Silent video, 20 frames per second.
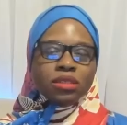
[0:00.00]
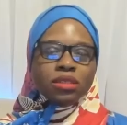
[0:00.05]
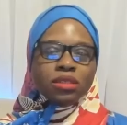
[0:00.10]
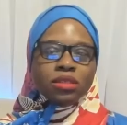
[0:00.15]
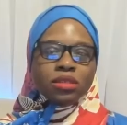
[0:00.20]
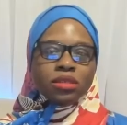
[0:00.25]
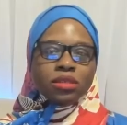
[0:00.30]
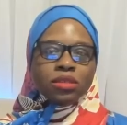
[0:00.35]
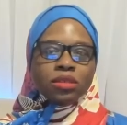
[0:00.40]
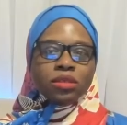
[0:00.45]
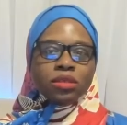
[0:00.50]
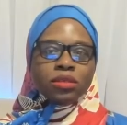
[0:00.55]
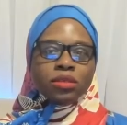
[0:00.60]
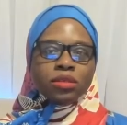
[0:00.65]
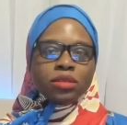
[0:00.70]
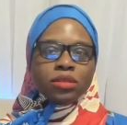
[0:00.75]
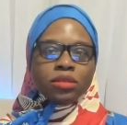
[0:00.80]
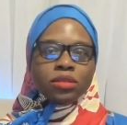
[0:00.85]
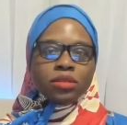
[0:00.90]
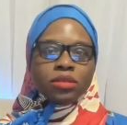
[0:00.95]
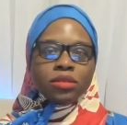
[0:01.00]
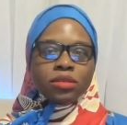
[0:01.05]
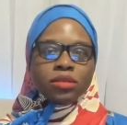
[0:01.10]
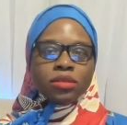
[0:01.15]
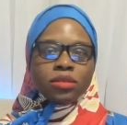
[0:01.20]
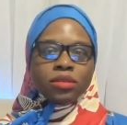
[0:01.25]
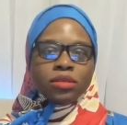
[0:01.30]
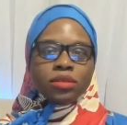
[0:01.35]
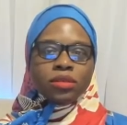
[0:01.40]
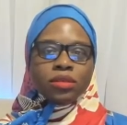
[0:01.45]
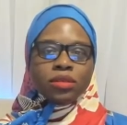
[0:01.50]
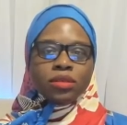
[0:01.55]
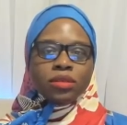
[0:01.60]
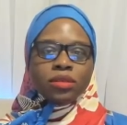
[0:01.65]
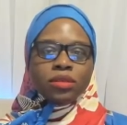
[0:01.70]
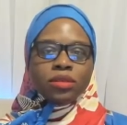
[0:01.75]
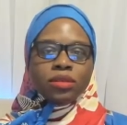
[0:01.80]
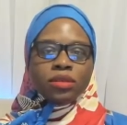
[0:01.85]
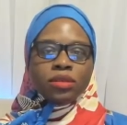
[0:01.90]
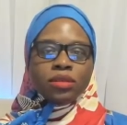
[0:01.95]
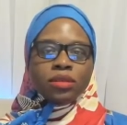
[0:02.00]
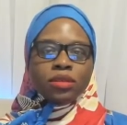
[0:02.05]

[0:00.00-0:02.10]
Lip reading: Nobody speaks.